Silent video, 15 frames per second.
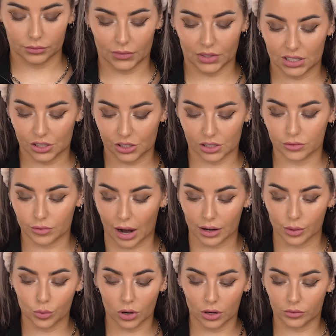This is just a
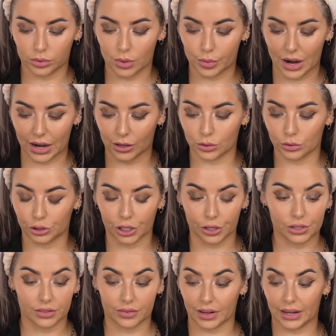random one from a brand called
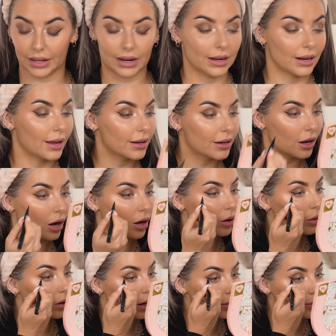Josephine, and I
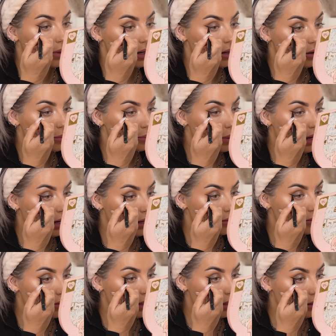know, I mean, I don't barely
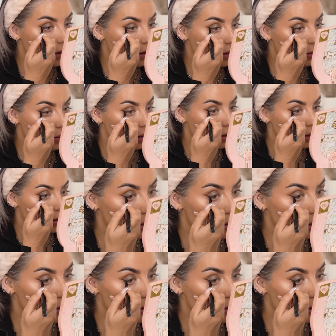even really know